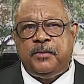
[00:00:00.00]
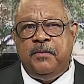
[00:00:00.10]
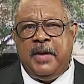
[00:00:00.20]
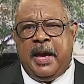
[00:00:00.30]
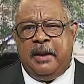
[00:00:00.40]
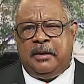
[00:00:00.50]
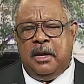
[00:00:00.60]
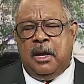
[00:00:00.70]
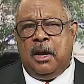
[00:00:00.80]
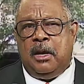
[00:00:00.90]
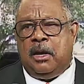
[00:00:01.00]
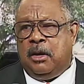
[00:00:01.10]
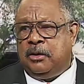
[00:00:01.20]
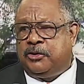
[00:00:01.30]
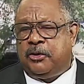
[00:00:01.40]
that uh,
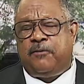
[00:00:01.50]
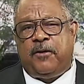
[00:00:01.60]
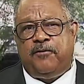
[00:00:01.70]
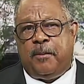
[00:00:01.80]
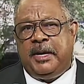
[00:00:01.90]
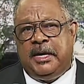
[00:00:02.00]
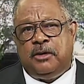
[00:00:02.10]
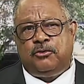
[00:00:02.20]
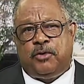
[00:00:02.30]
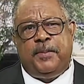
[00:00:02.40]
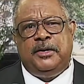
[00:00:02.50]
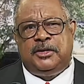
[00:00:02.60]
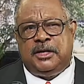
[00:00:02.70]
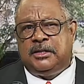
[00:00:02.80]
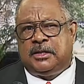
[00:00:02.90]
are suffering from a guilt trip, and
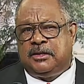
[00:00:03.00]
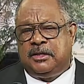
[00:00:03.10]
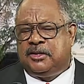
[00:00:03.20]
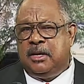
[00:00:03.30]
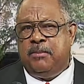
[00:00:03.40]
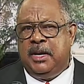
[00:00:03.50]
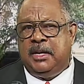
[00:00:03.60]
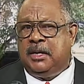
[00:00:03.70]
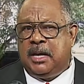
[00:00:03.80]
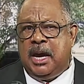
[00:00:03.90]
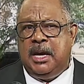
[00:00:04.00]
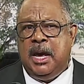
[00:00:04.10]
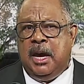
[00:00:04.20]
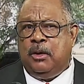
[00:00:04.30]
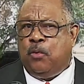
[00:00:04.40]
Jesus has sent me here today
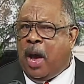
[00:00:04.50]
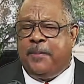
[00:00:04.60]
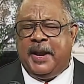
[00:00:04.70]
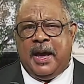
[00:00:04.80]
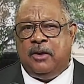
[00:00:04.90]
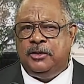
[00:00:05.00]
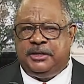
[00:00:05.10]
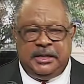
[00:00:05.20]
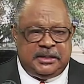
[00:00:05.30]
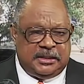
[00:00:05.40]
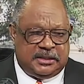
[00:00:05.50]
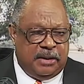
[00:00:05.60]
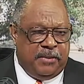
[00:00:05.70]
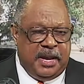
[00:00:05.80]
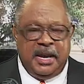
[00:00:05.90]
to wipe it out. Jesus
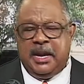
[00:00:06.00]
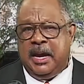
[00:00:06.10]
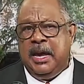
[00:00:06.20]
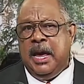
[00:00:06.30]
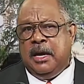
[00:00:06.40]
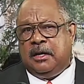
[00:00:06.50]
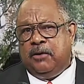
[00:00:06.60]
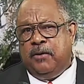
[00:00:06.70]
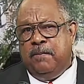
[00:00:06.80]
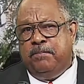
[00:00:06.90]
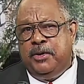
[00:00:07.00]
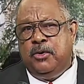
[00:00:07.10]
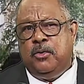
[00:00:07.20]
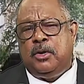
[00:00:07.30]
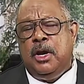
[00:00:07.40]
sent me here today to
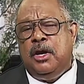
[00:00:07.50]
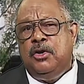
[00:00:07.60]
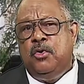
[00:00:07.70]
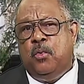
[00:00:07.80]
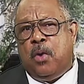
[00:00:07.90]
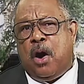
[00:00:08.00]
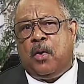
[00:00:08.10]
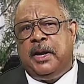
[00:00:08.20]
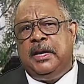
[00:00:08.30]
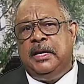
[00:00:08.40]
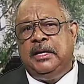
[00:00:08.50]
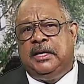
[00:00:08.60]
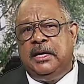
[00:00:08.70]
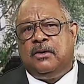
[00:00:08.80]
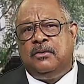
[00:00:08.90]
rebuke you walking in
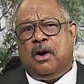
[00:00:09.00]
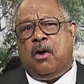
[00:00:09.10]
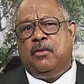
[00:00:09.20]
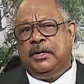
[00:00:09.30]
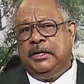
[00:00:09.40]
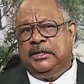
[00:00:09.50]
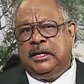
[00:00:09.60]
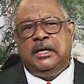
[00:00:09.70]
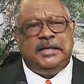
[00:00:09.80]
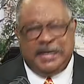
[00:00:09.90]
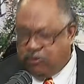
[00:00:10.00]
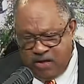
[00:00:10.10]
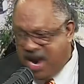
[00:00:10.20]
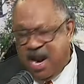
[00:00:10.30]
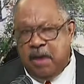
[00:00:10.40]
guilt all these years. Get
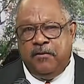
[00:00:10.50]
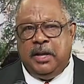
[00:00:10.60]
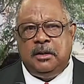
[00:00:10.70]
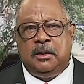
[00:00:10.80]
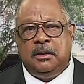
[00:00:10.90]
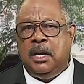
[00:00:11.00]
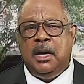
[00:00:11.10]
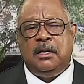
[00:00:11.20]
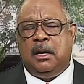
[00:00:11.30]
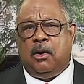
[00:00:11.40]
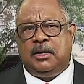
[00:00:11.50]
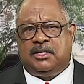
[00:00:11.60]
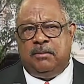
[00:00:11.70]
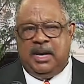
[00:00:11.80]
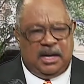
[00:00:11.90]
rid of it. The Lord
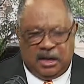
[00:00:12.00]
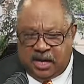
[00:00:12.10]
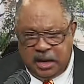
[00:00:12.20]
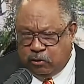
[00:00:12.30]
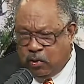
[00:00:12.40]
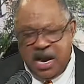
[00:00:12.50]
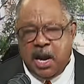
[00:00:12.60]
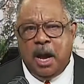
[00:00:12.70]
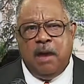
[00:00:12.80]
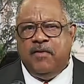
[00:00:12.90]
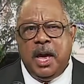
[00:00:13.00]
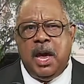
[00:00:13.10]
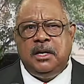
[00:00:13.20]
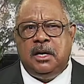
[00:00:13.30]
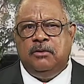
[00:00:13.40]
sent me to get rid of
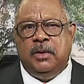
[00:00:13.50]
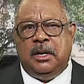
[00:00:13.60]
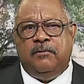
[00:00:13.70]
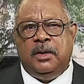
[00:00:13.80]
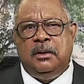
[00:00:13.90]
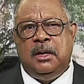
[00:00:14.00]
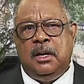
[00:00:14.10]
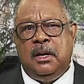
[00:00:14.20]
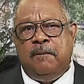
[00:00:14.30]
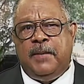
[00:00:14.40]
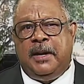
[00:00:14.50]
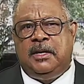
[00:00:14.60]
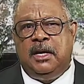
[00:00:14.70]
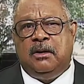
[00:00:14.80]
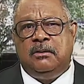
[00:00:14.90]
it. Get rid of it. That
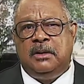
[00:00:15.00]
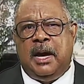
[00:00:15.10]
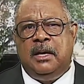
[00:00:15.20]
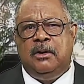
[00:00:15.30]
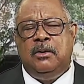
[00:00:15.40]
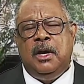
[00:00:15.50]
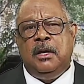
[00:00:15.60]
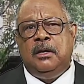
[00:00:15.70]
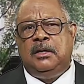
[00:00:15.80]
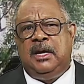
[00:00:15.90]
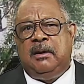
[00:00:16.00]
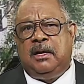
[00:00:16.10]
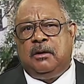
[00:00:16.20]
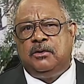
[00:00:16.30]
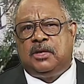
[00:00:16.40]
guilt. Now you you did
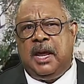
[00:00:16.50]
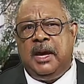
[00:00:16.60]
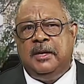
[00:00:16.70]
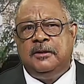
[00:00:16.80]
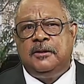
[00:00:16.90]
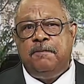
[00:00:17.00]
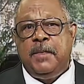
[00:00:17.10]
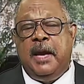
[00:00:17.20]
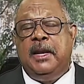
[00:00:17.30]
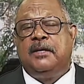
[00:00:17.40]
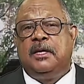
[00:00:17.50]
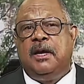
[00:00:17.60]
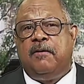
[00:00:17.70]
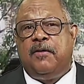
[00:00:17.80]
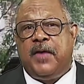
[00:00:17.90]
those things, and here's
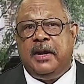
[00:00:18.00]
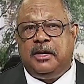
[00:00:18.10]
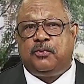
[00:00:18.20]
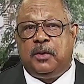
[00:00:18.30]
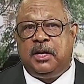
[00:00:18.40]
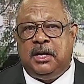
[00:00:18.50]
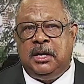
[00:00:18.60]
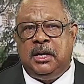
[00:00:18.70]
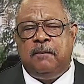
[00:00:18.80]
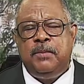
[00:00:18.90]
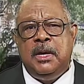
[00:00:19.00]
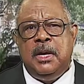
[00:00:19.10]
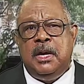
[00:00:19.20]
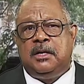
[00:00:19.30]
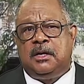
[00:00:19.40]
another thing. This one will kill you.
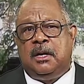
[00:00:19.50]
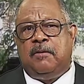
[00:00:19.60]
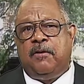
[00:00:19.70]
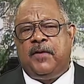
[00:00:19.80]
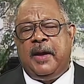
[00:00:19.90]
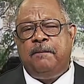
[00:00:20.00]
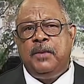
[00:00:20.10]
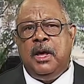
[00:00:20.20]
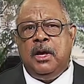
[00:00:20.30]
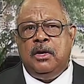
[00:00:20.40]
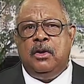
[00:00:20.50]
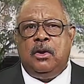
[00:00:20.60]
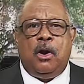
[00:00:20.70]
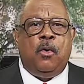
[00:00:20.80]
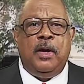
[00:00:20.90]
Here's another thing. You
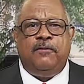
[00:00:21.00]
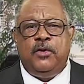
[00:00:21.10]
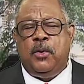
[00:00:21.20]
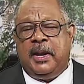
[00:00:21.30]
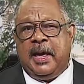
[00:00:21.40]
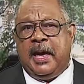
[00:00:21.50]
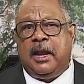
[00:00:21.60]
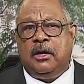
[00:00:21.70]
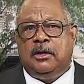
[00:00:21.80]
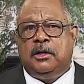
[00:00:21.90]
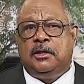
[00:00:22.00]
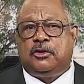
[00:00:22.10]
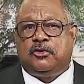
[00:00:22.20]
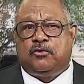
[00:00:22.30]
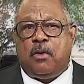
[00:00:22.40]
know, if you had had a good,
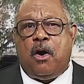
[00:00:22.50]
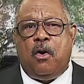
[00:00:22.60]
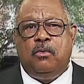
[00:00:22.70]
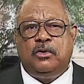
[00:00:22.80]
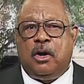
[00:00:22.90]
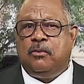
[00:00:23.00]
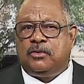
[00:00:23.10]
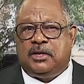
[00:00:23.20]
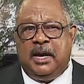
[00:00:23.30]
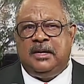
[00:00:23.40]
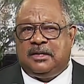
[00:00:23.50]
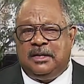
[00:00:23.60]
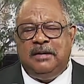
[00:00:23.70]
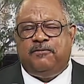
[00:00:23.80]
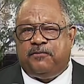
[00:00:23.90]
strong, don't take
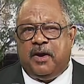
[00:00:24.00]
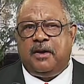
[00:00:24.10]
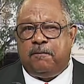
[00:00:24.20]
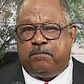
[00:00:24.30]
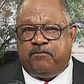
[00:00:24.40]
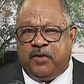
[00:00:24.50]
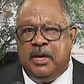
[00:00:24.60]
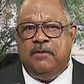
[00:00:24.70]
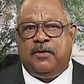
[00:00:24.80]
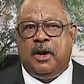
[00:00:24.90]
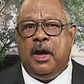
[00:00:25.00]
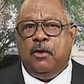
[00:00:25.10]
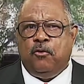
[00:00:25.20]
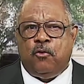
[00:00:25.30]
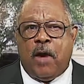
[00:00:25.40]
tea for the fever,
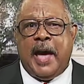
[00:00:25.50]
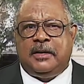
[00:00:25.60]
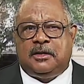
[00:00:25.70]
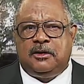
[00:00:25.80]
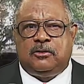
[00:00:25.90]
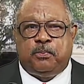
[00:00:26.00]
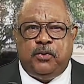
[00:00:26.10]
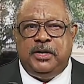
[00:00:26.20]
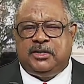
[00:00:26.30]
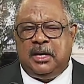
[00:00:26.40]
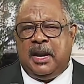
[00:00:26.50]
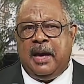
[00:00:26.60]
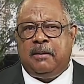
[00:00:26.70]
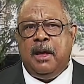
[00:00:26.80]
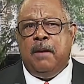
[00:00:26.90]
righteous preacher
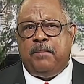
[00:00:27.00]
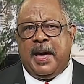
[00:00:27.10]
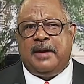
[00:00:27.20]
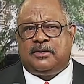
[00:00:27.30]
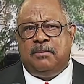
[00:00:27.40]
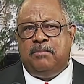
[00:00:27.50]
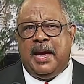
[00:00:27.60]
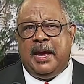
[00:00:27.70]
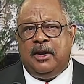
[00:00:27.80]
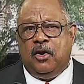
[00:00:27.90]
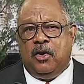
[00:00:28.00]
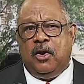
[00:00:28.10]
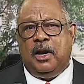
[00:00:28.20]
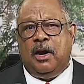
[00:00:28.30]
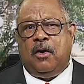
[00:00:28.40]
like Pastor Manning
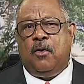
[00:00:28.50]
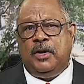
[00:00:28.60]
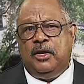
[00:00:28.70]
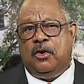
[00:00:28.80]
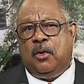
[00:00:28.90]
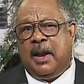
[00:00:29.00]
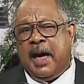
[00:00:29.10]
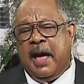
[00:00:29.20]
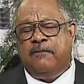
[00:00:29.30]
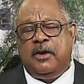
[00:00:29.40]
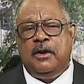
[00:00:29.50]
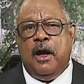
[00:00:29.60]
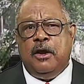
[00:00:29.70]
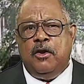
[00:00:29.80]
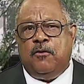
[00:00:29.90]
early on in your life and
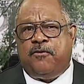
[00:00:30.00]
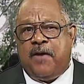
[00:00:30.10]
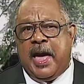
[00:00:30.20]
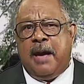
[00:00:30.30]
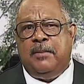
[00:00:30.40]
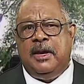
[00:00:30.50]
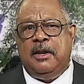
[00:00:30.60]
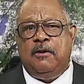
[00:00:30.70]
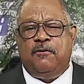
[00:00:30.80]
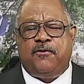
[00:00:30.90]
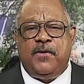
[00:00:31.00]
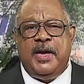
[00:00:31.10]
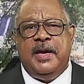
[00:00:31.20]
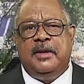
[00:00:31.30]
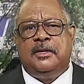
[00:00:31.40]
your family and your
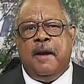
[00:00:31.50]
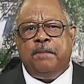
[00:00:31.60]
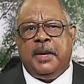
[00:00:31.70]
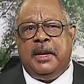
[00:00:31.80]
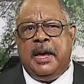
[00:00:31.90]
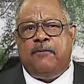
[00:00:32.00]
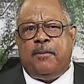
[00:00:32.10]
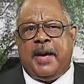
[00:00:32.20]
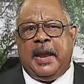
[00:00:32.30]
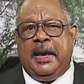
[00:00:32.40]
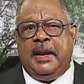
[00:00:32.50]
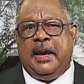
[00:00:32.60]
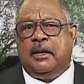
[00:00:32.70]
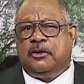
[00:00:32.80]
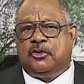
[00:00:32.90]
friends and everybody had
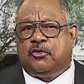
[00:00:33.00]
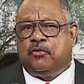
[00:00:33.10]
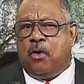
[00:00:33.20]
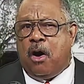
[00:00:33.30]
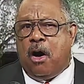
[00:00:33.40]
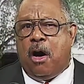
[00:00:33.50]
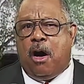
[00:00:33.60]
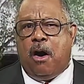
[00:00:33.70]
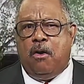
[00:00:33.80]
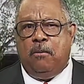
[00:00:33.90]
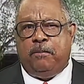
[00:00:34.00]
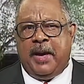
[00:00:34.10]
had a strong